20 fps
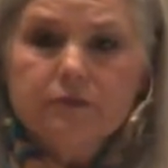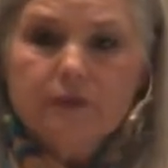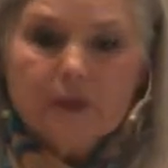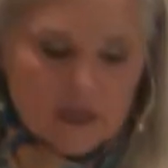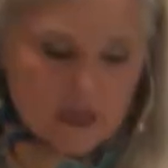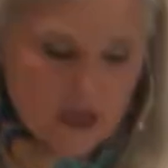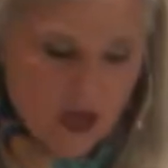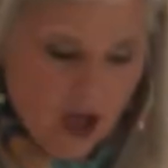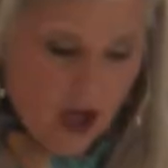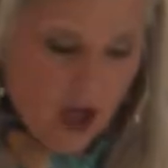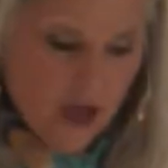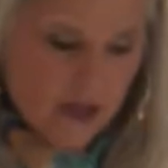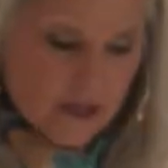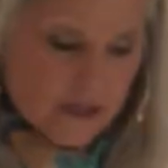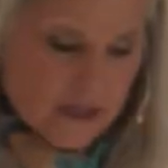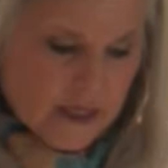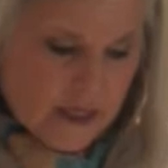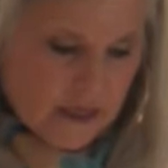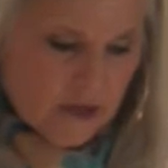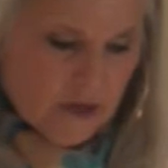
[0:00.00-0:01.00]

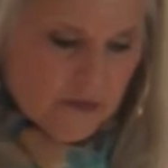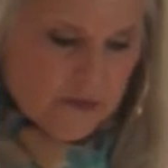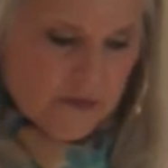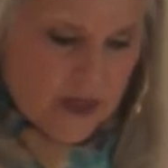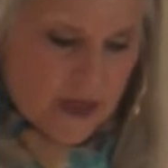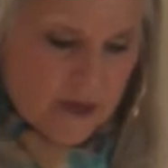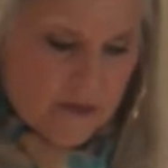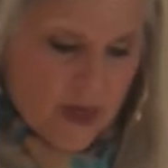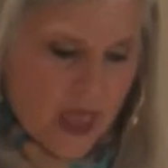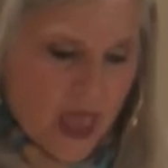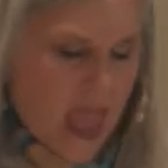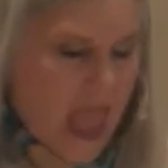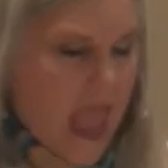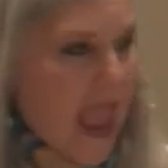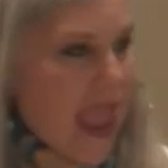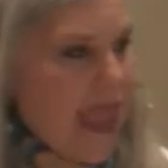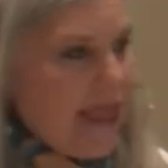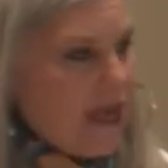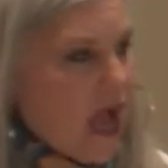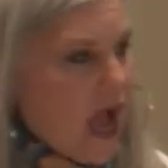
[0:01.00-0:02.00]
God killed them.
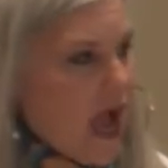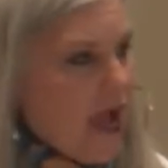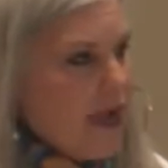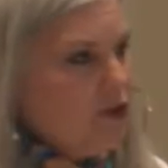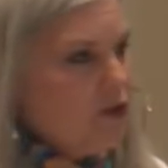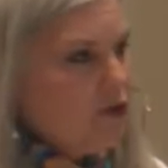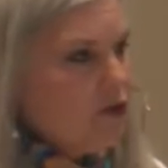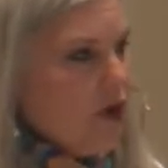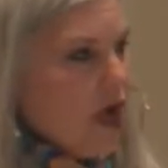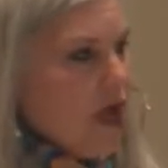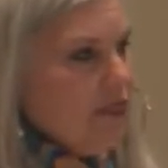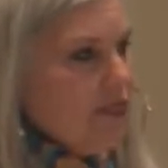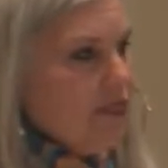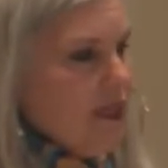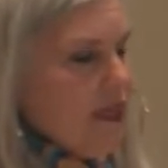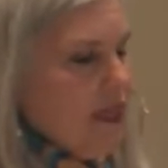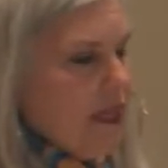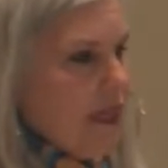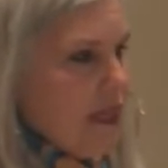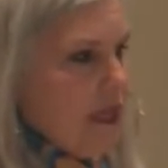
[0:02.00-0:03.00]
And I do not
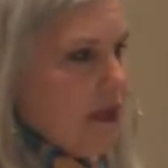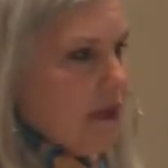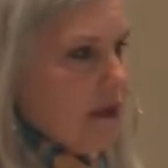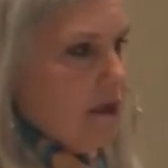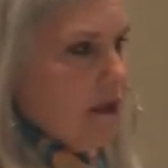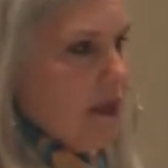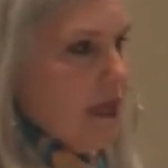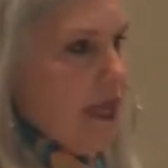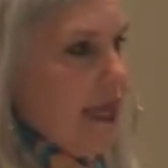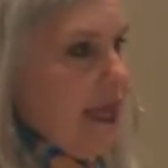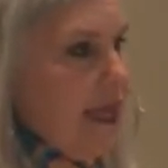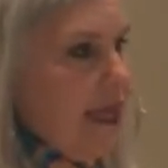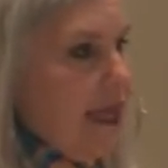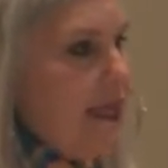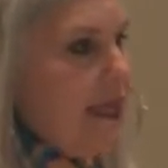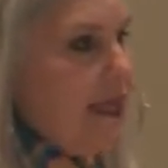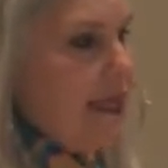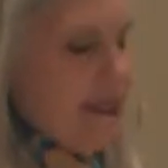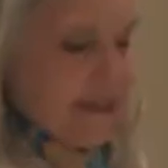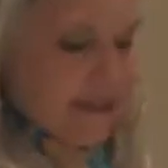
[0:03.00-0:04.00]
think
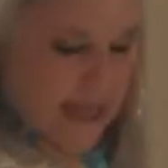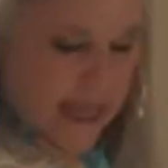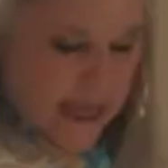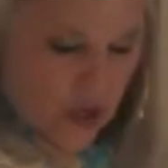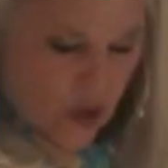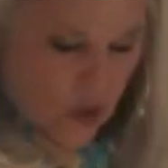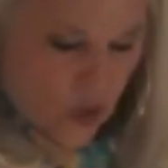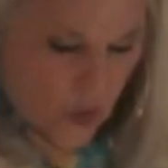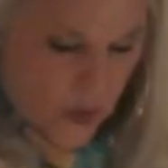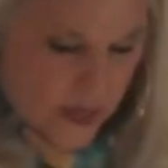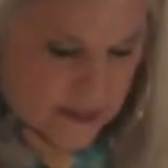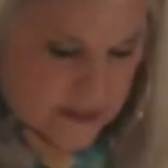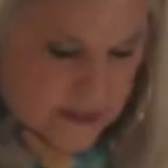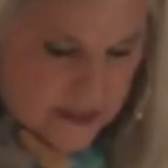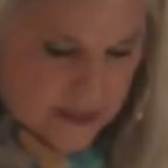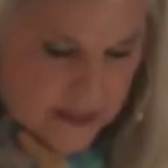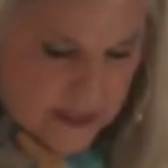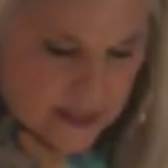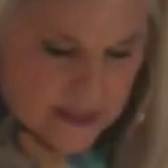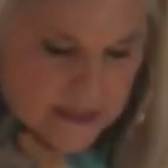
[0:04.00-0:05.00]
it is a
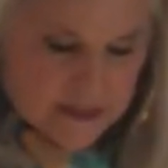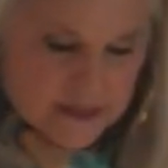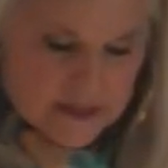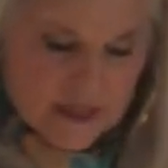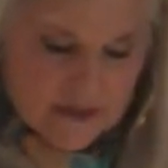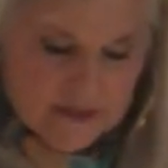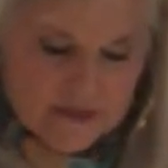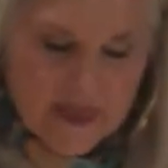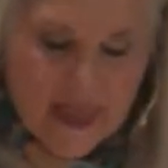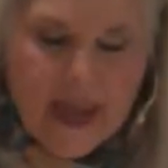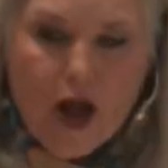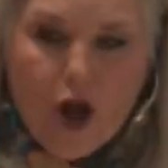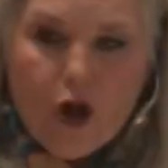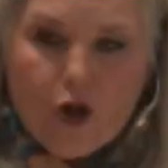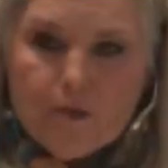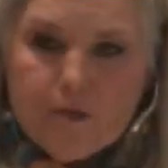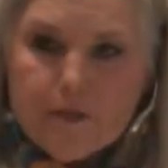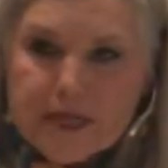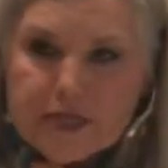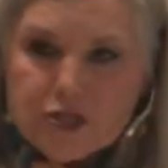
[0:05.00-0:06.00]
coincidence that they
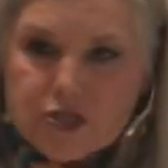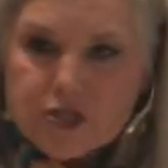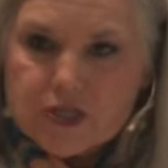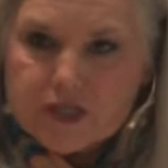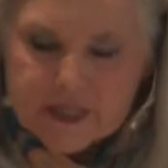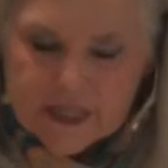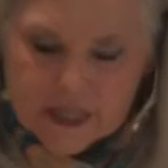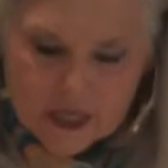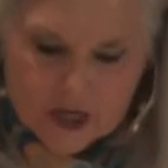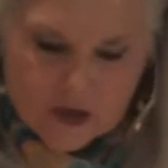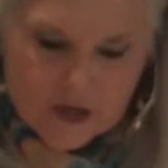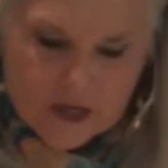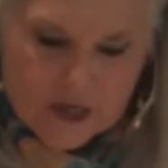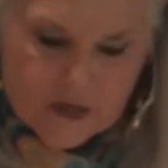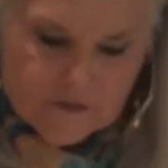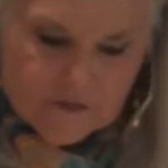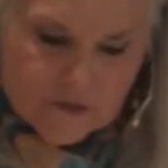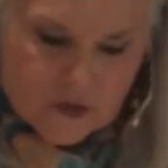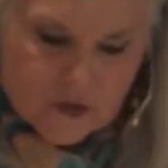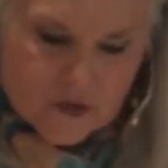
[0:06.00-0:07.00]
are mentioned here
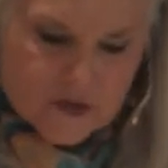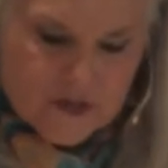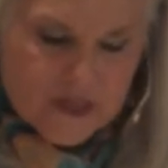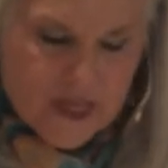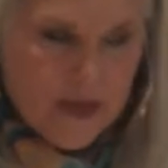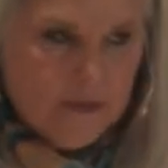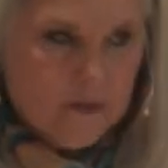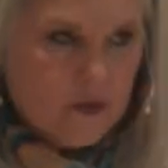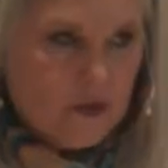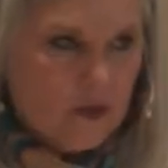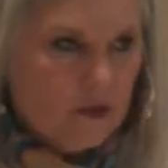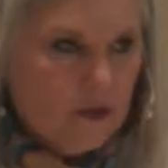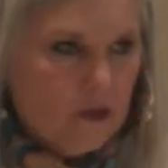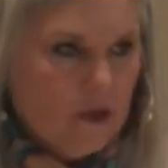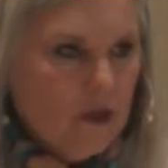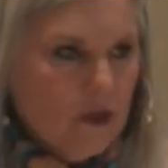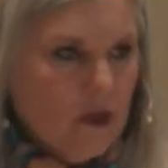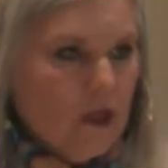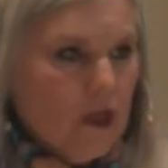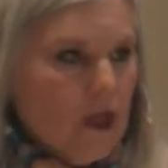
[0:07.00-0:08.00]
in 1 Samuel.
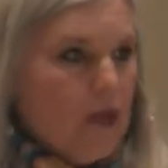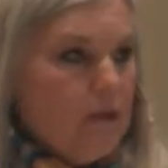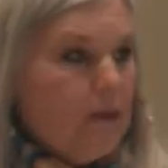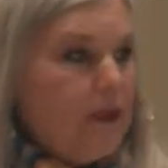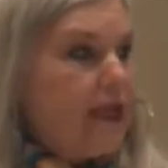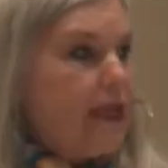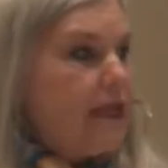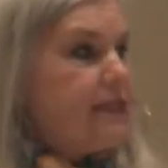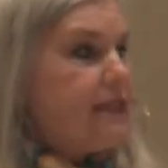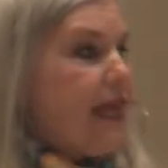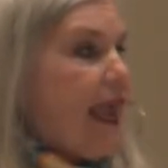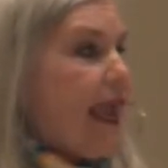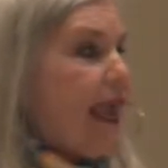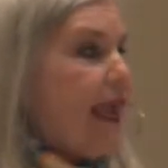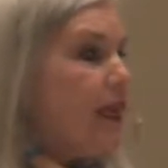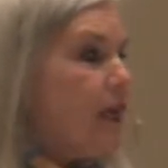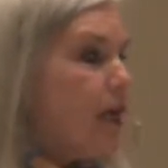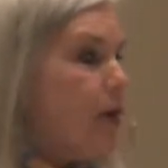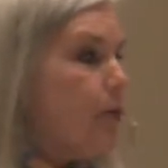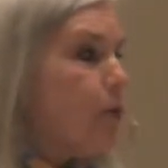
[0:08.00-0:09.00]
Because
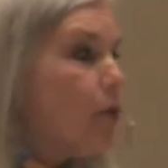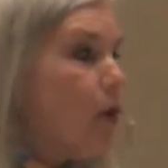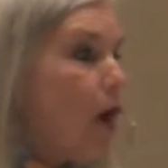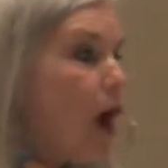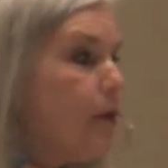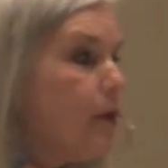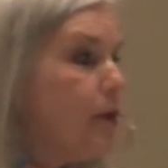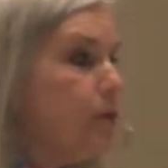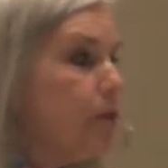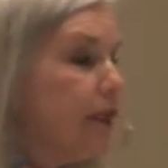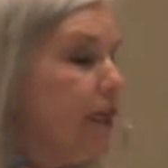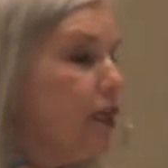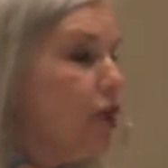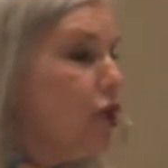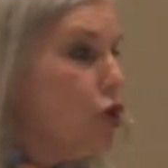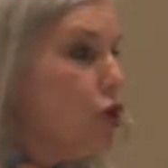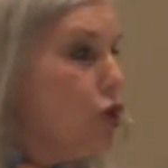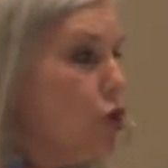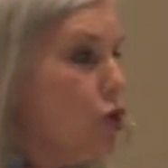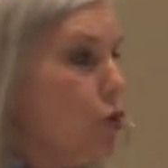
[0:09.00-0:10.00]
Hannah probably
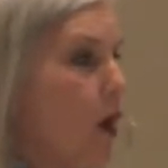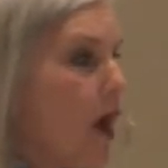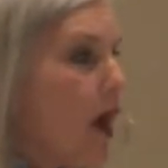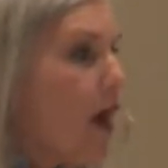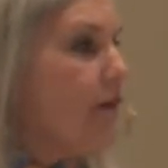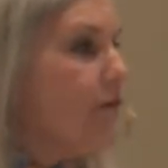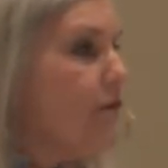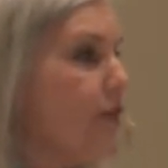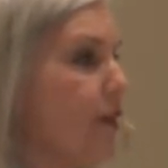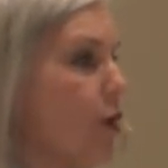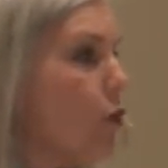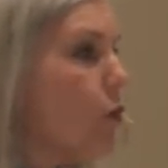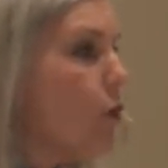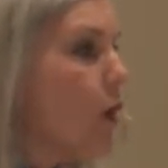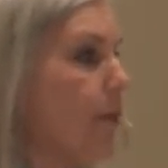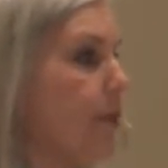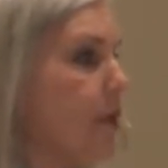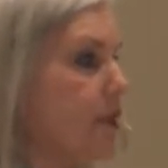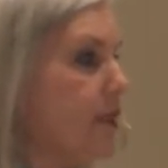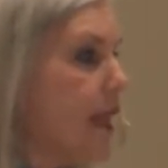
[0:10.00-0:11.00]
knew of their
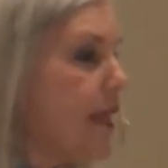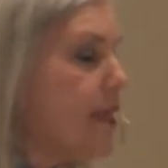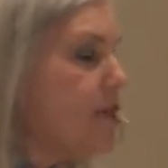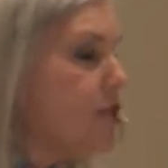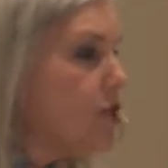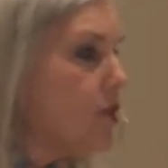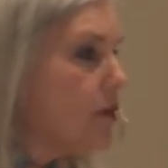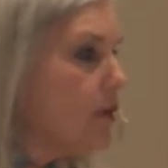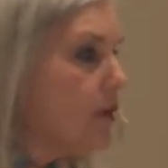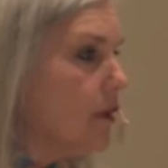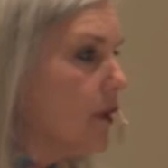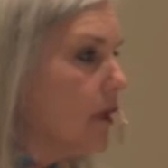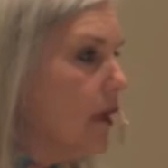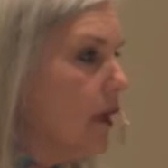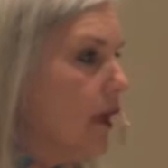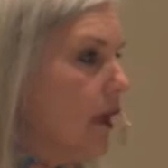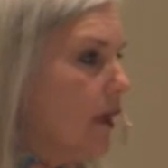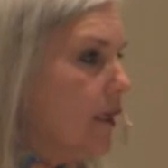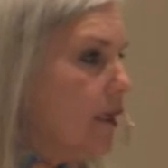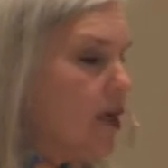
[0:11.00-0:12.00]
reputation.
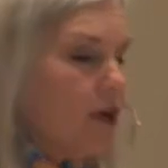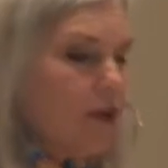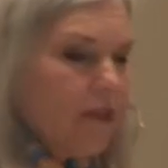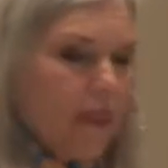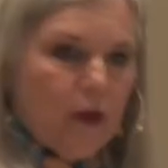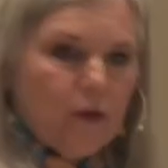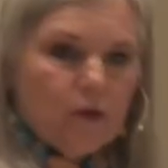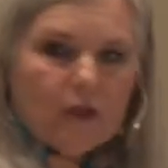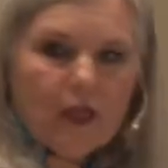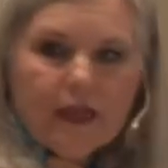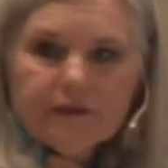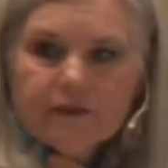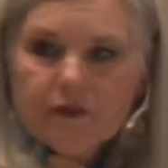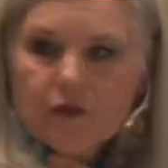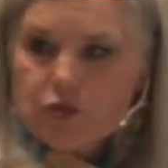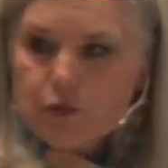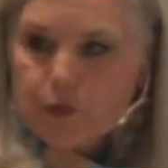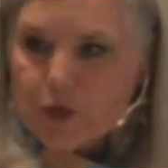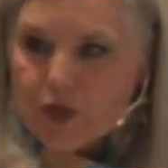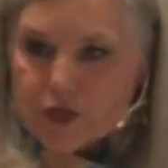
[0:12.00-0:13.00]
You know, they were like
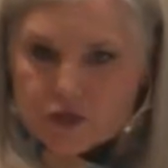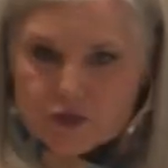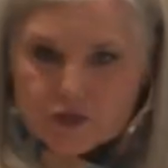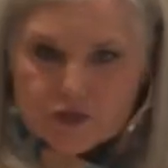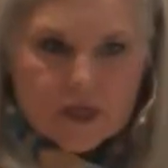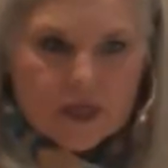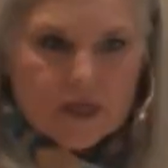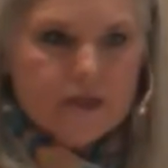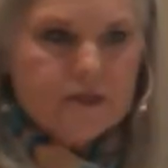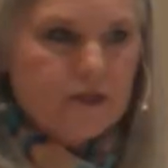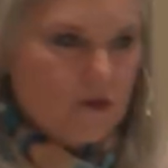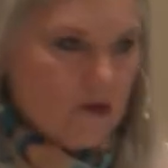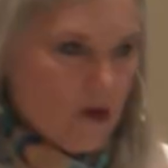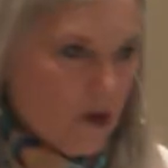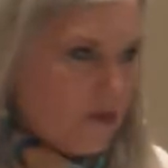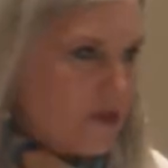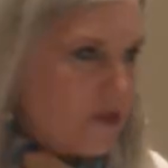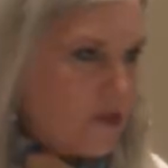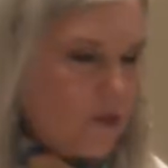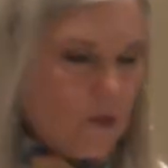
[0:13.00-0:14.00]
those preacher's kids that are
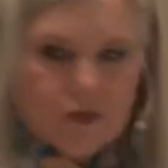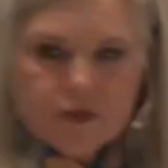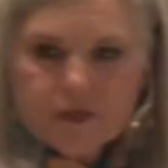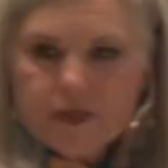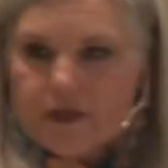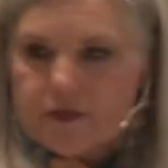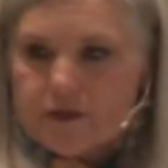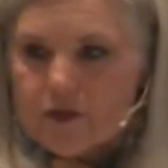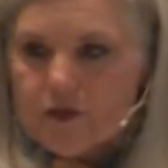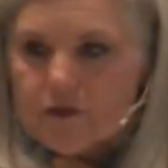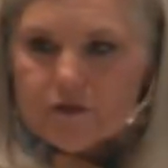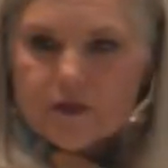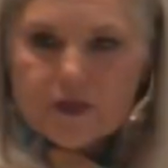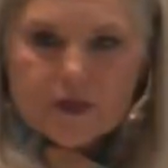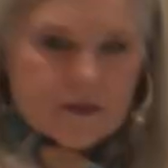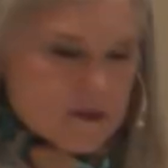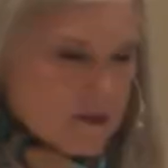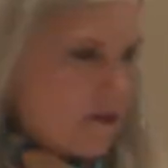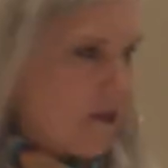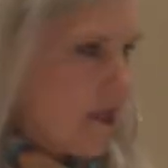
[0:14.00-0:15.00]
always the worst kids, no
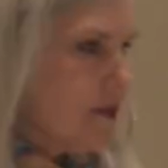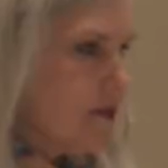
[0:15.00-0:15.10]
offense.